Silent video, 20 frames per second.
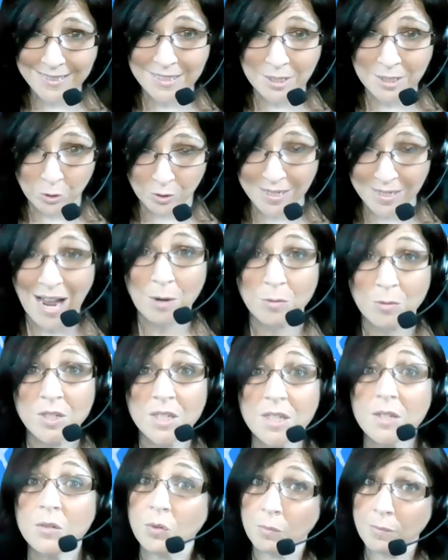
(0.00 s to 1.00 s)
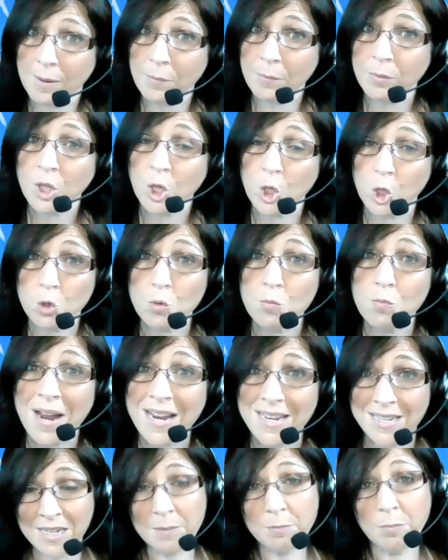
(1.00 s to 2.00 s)
county, remember that you might
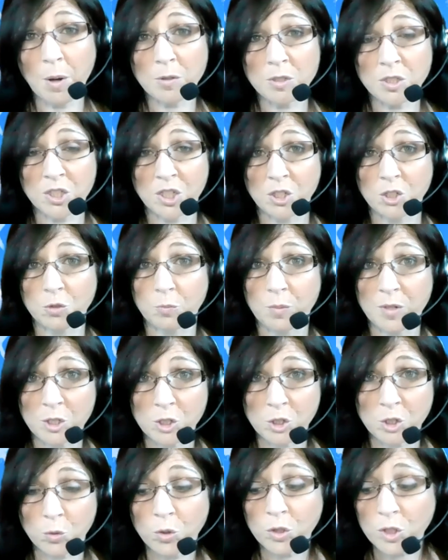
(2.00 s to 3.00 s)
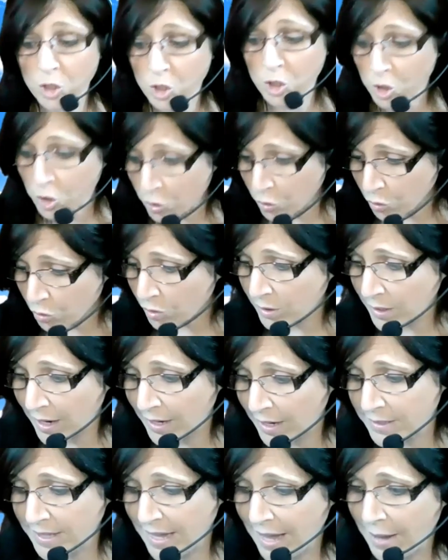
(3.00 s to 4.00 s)
need postage. Be sure to
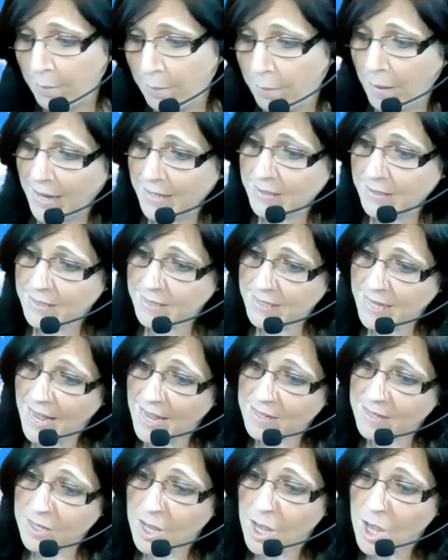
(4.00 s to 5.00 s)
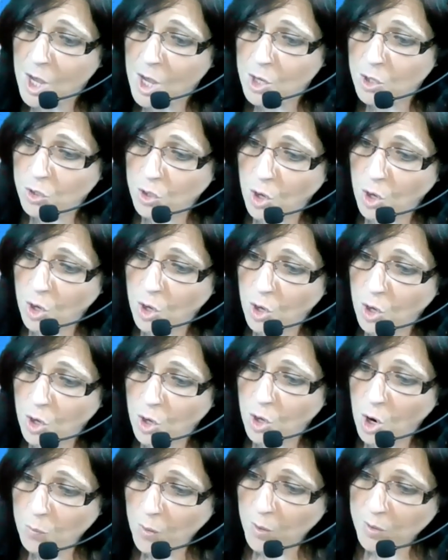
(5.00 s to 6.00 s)
scrutinize that. Mine says no
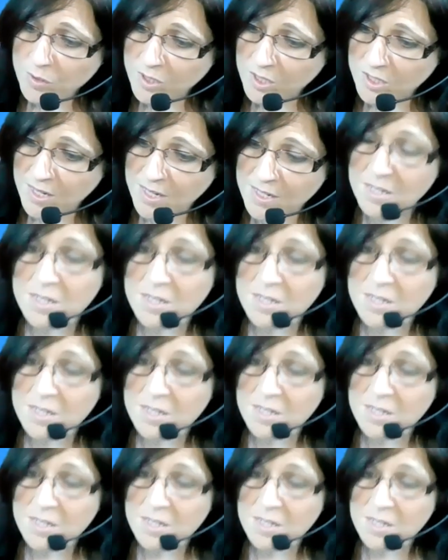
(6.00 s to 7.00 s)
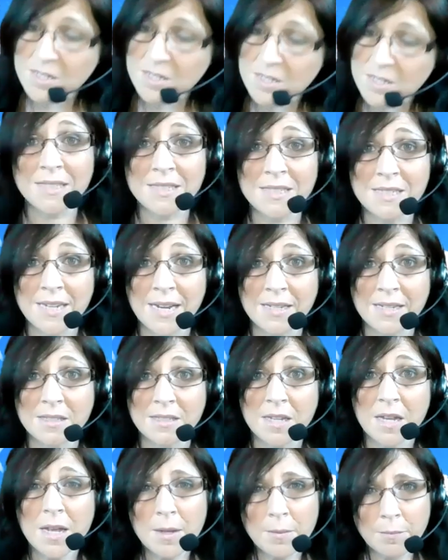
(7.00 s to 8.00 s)
postage necessary if mailed in the
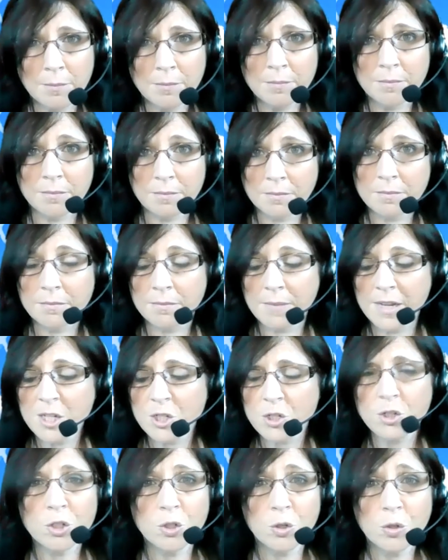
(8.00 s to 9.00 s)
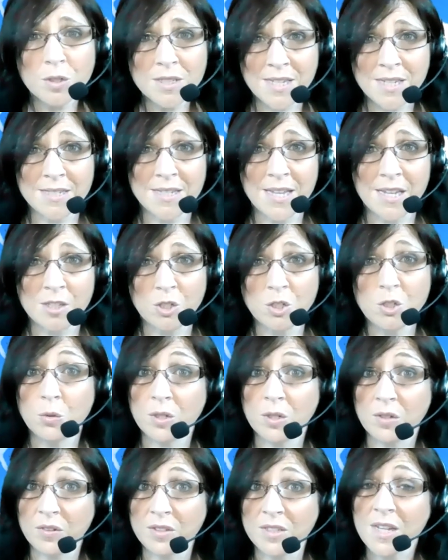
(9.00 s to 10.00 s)
United States. Make sure yours says that too. And
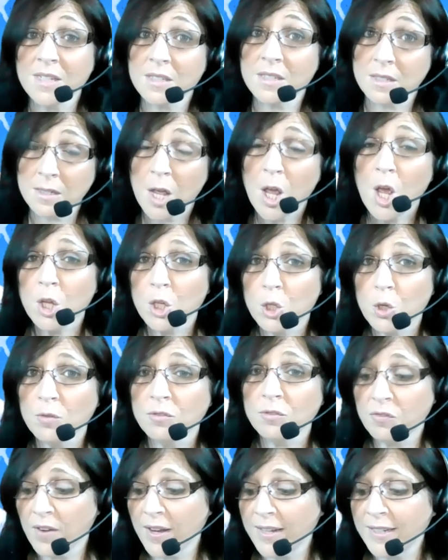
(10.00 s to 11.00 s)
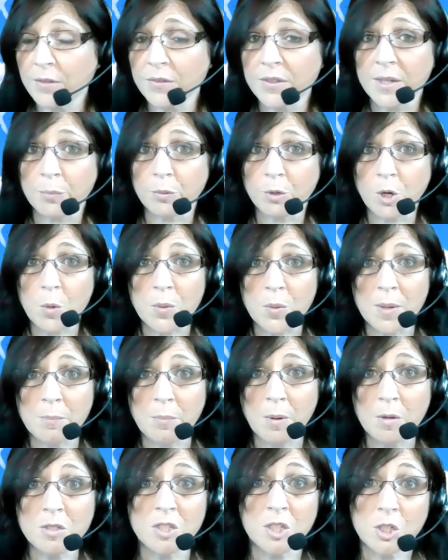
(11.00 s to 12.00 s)
if it doesn't, you have to find out the appropriate
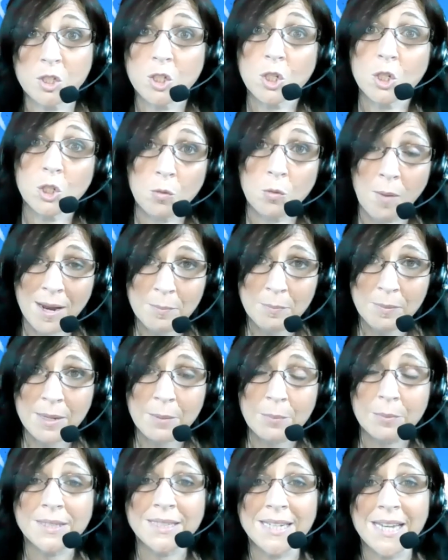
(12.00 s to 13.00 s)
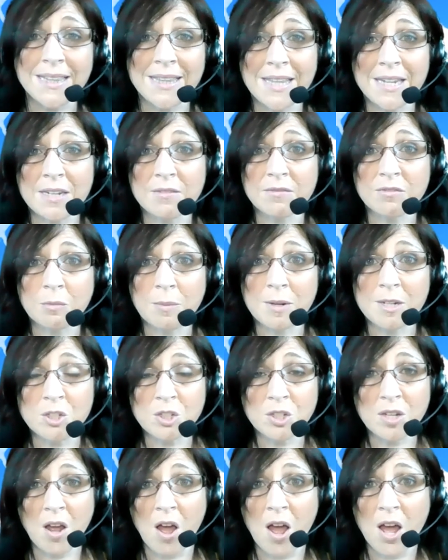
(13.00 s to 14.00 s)
postage. You might be able to get that
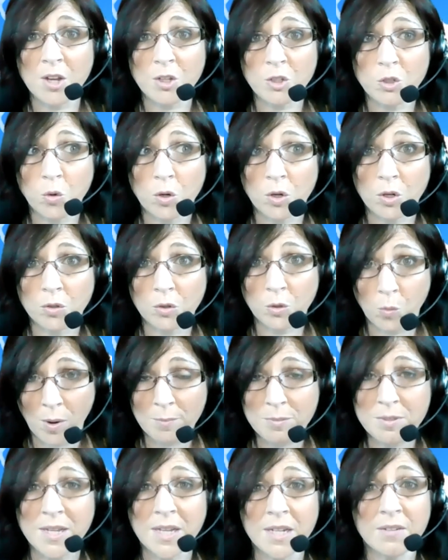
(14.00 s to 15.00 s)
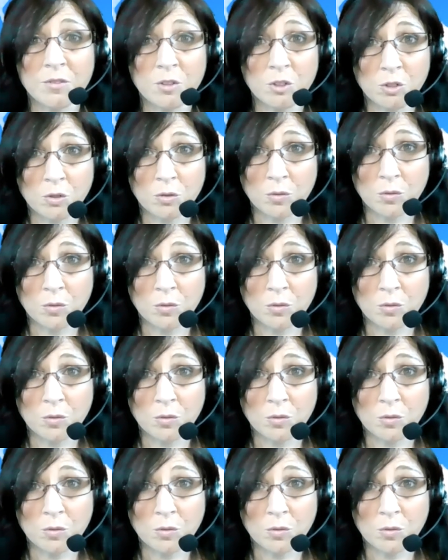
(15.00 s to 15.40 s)
information on the website of your